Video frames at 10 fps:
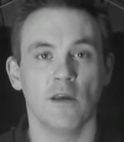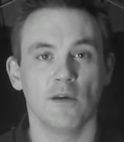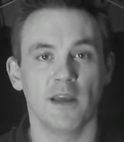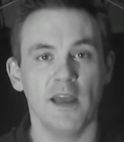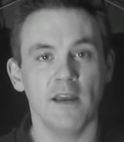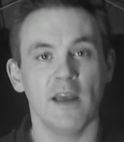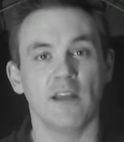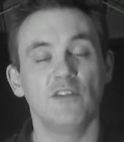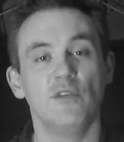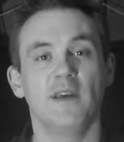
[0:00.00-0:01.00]
okay,
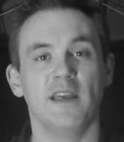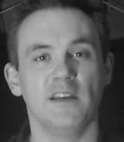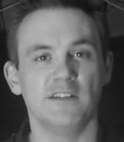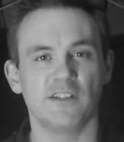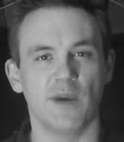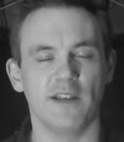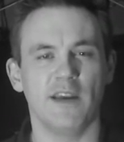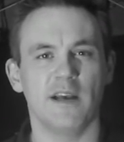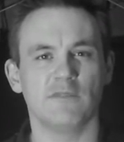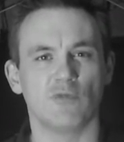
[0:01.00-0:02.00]
until you get used to it and you
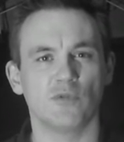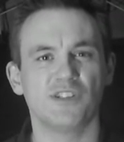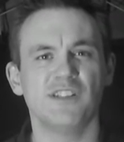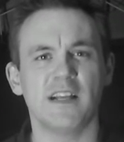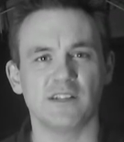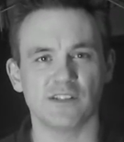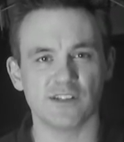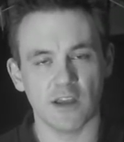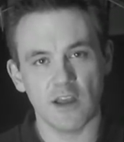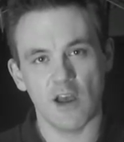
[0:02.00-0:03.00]
get a real
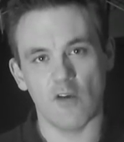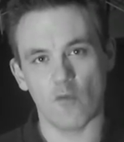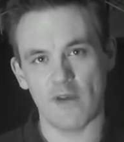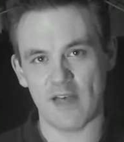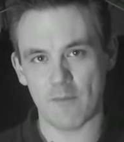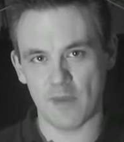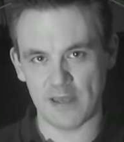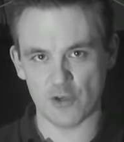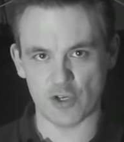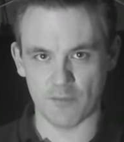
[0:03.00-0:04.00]
sense of where that
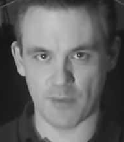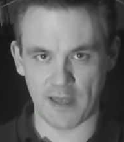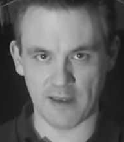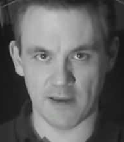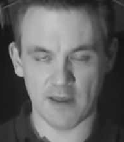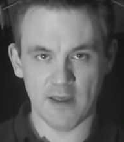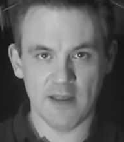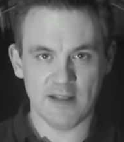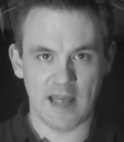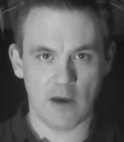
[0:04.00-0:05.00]
beat should be.
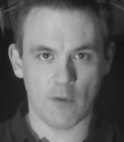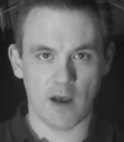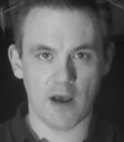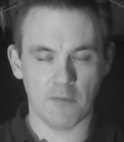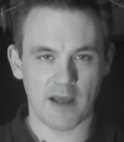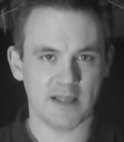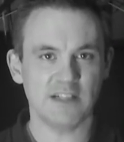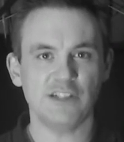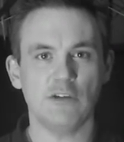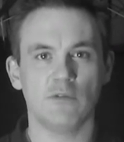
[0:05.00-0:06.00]
Now
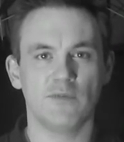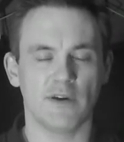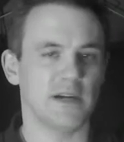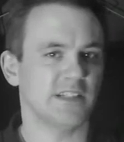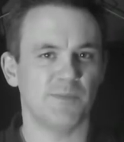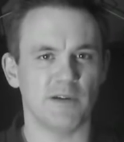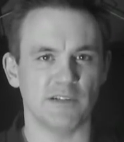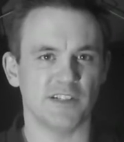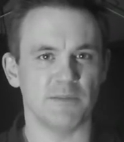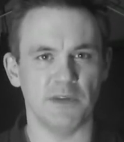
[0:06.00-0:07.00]
unless you're very
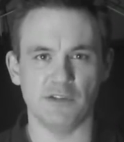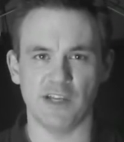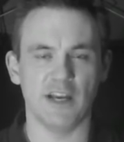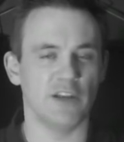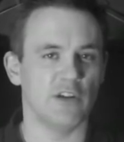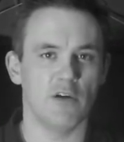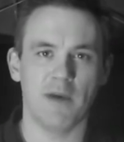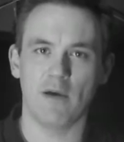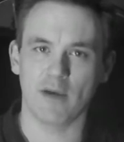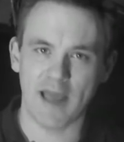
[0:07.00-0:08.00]
experienced in music and you know
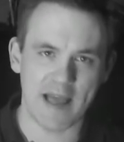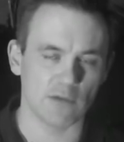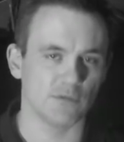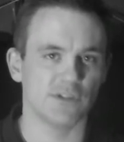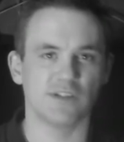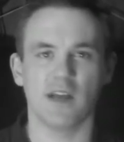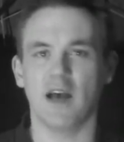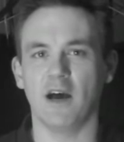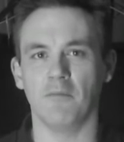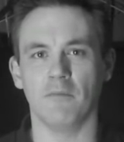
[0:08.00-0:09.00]
about counts
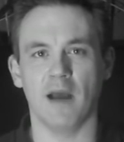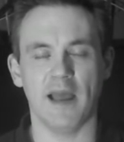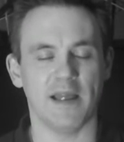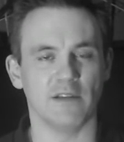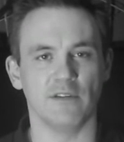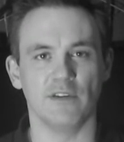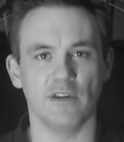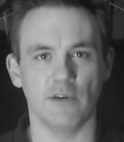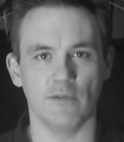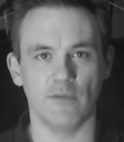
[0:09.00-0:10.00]
and
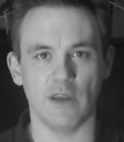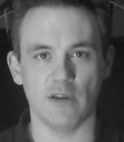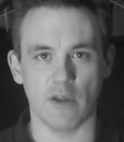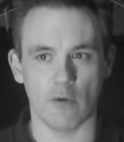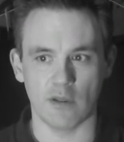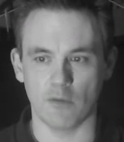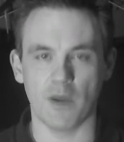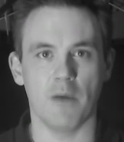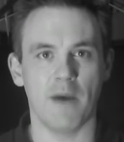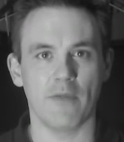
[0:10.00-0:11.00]
you know a little
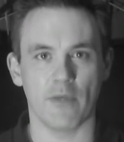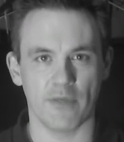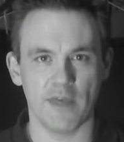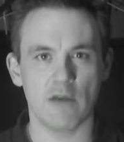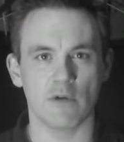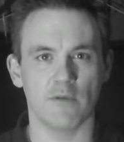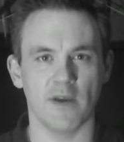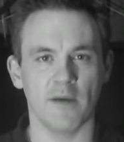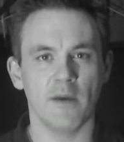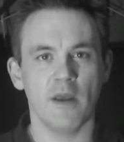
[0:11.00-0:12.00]
bit about the theory of
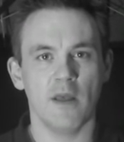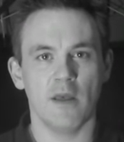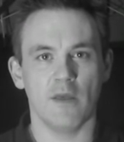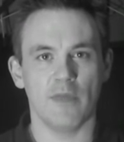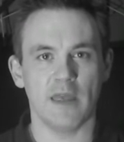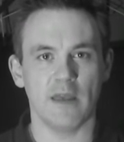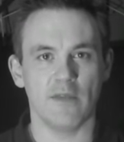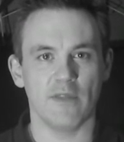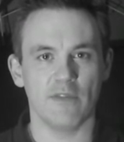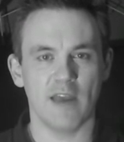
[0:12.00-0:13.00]
it,
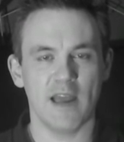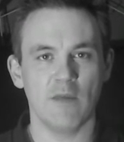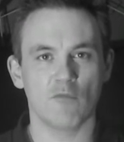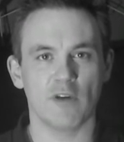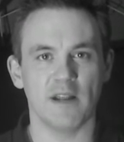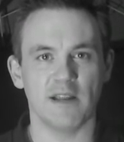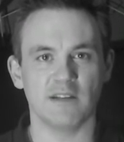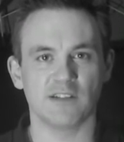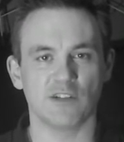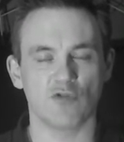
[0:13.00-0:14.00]
the aim really is to